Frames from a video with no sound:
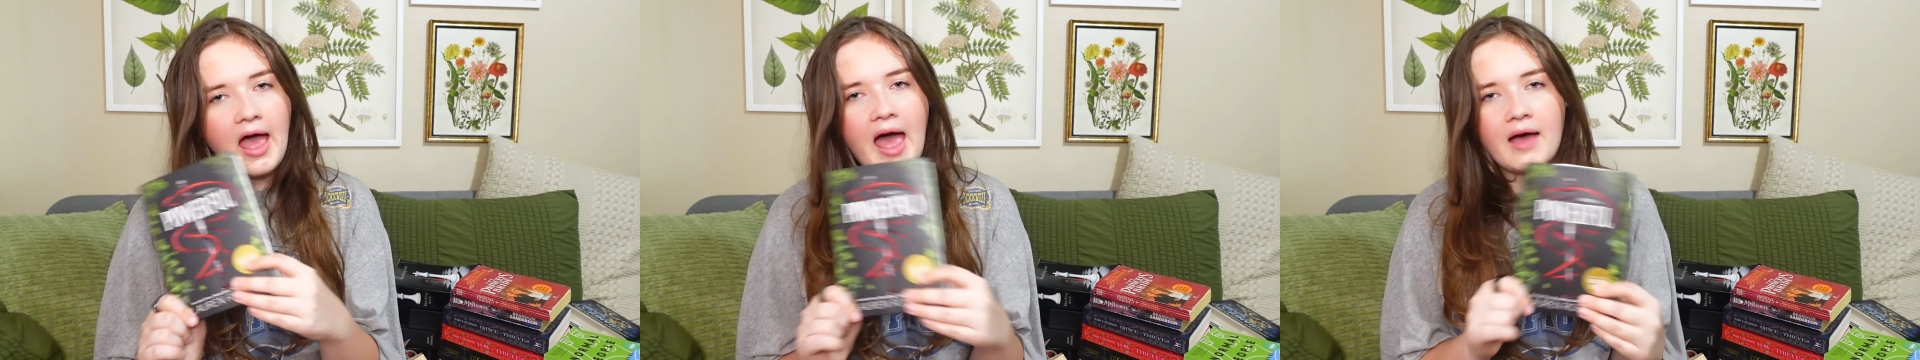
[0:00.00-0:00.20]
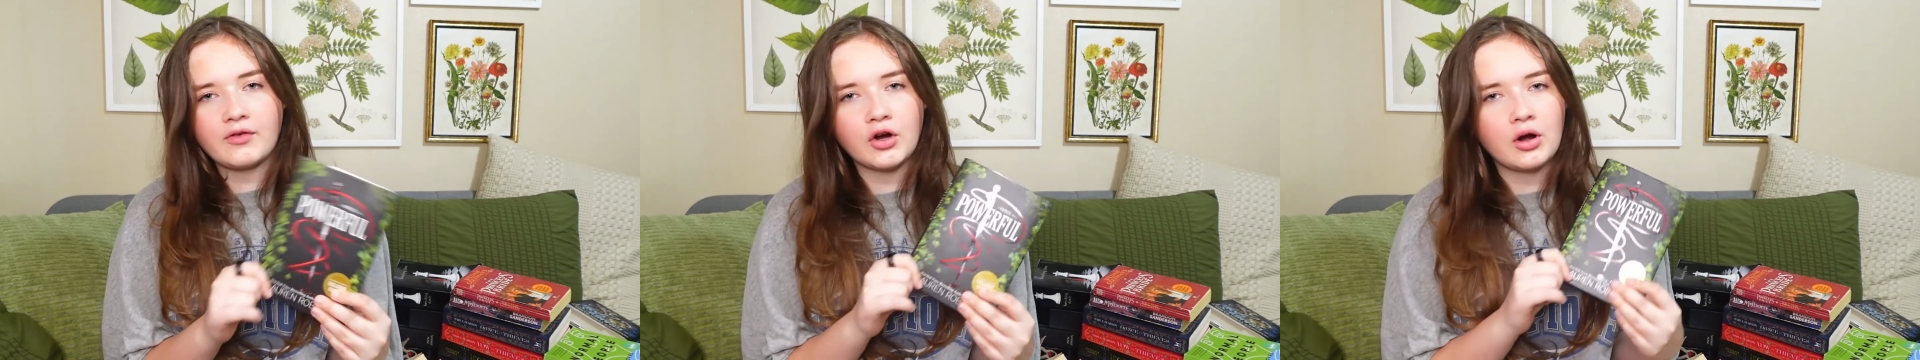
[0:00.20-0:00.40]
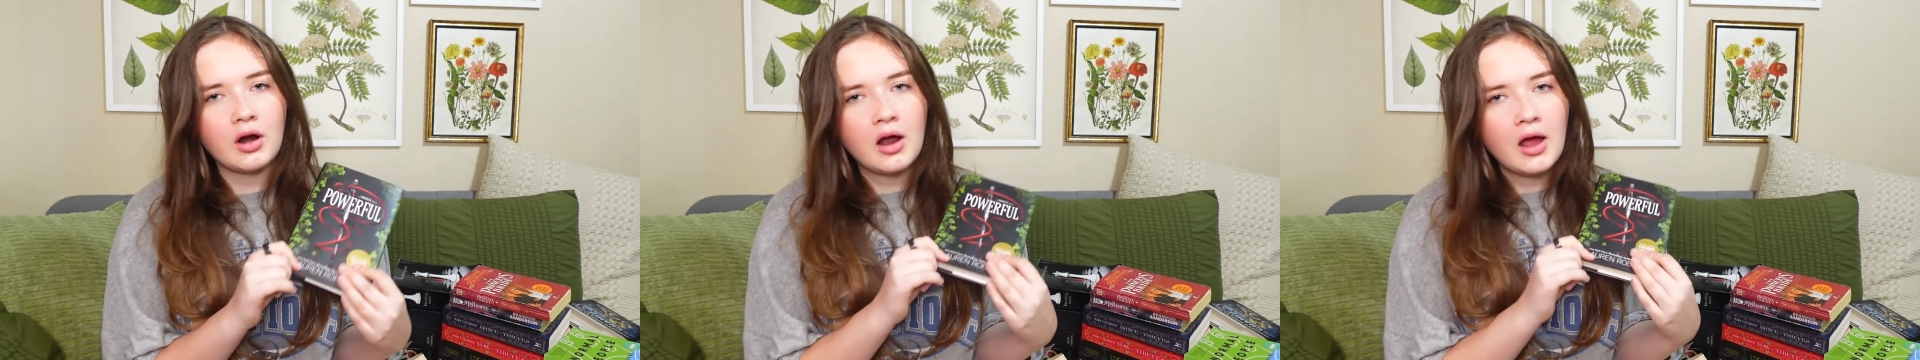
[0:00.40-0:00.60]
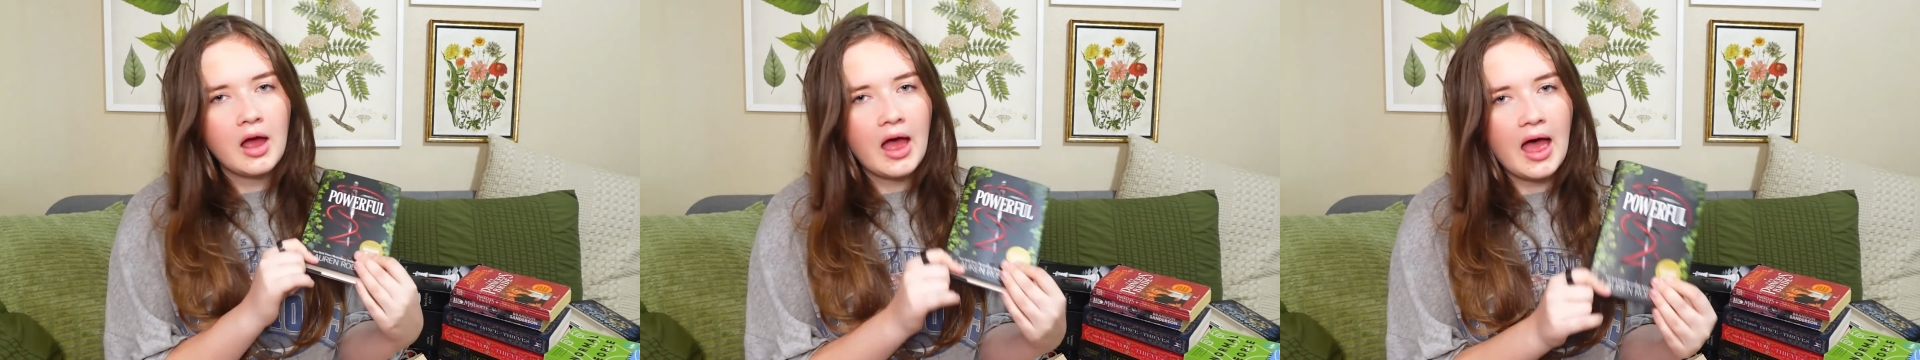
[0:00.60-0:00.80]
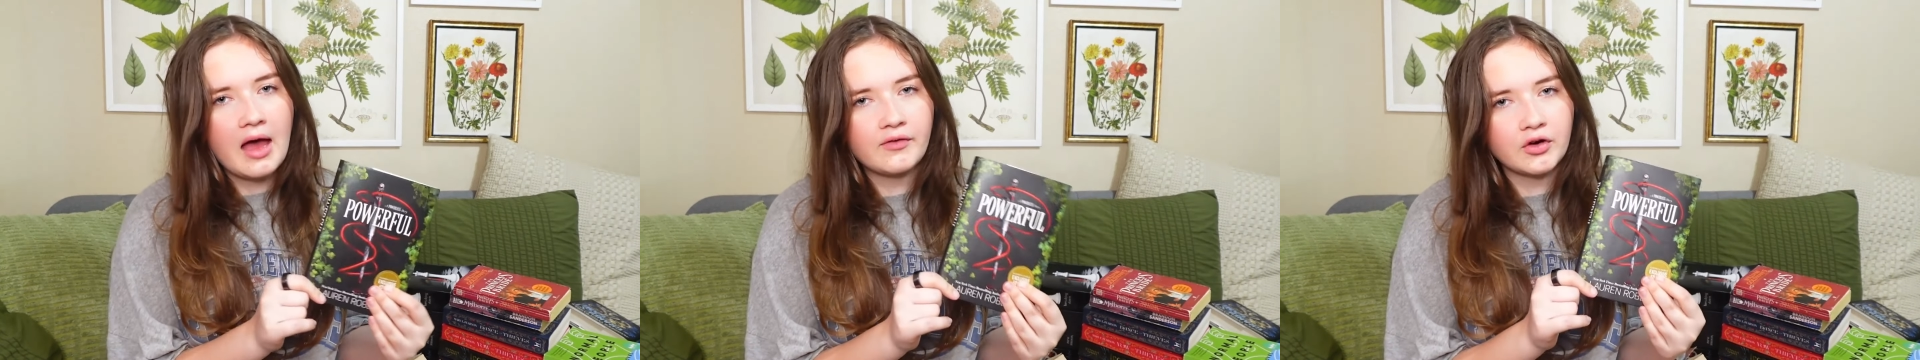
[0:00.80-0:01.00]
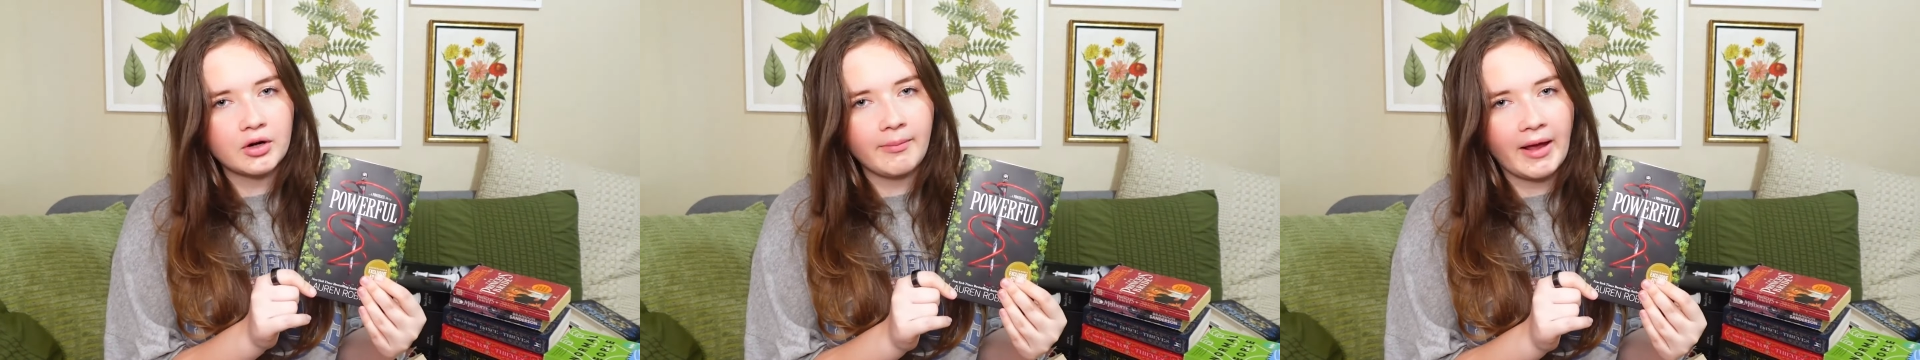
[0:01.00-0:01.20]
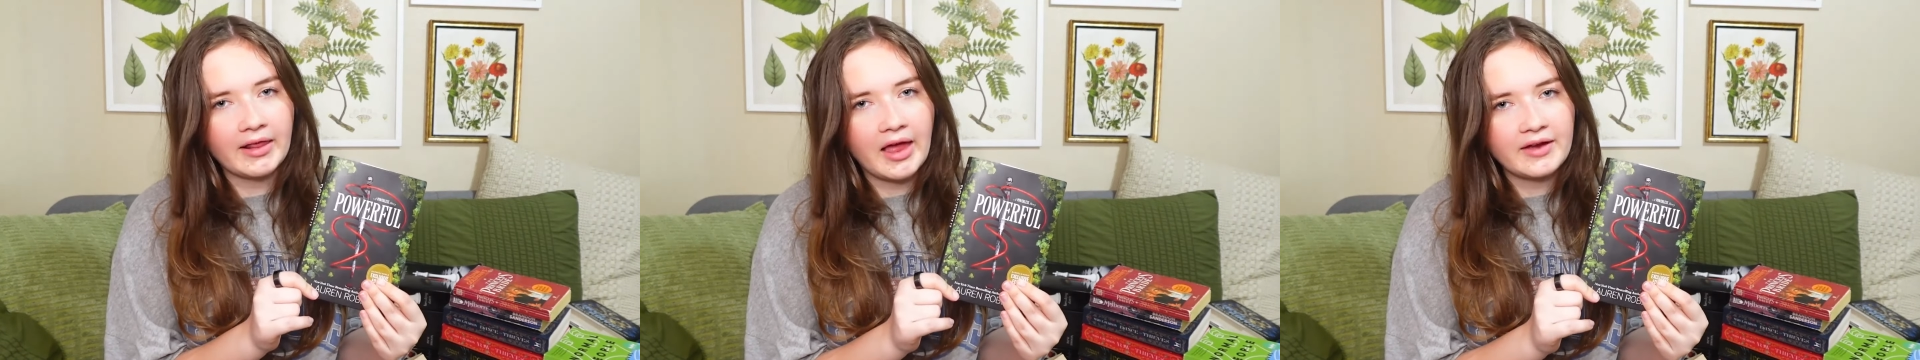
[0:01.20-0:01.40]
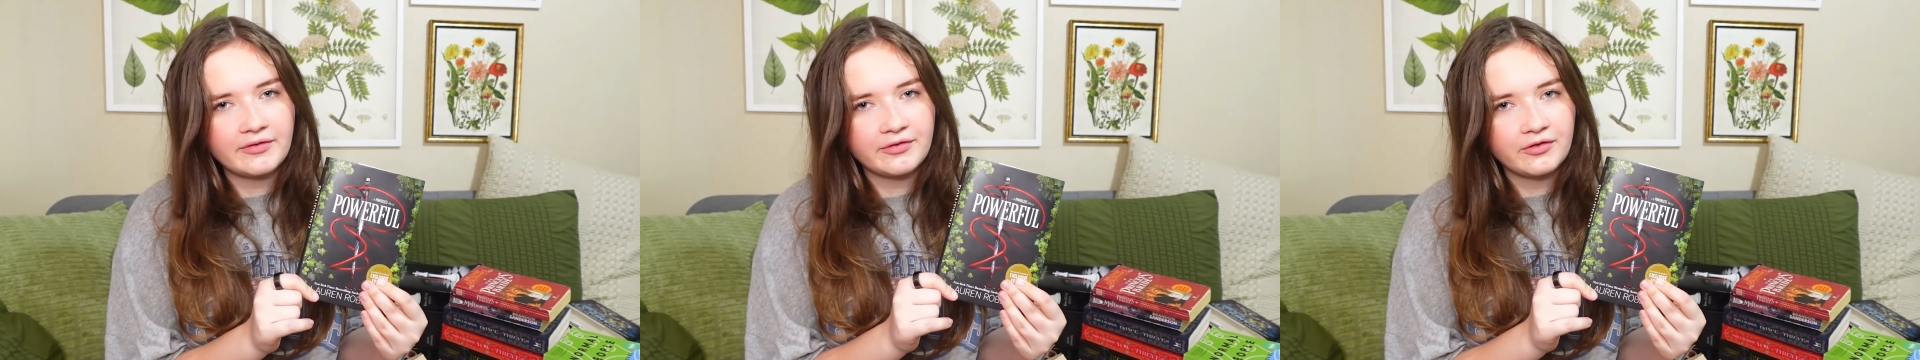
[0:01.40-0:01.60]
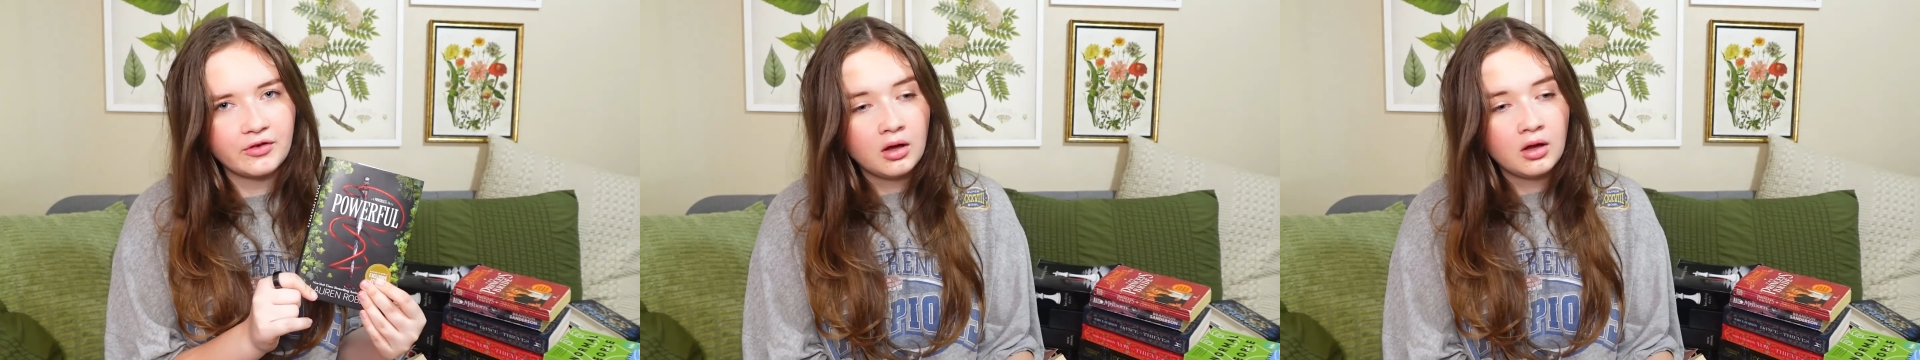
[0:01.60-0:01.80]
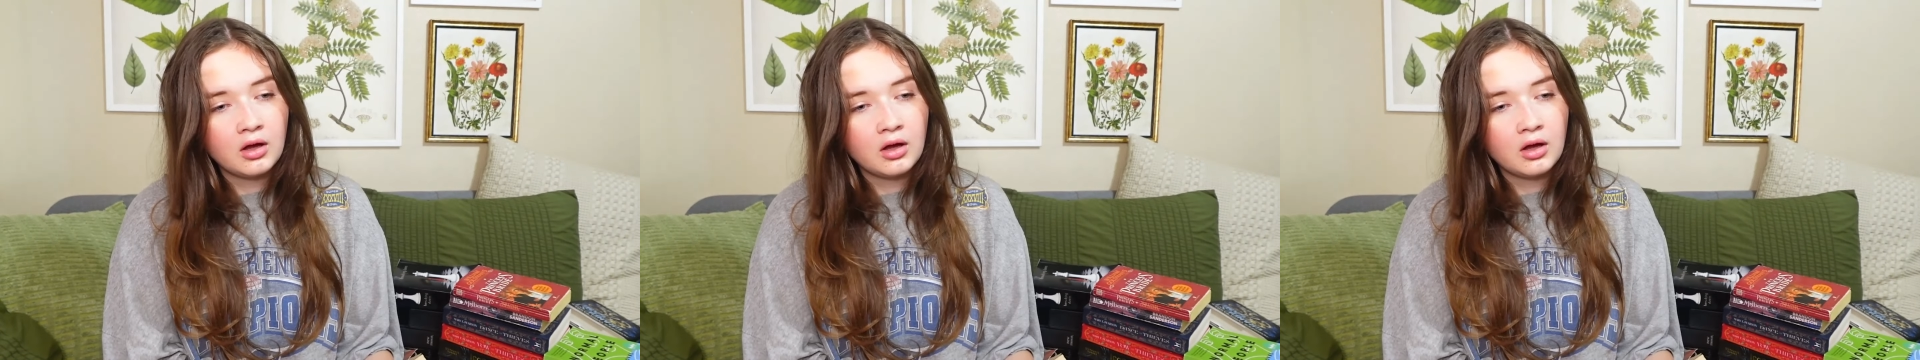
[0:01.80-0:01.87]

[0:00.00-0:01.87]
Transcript: ever, ever in my life.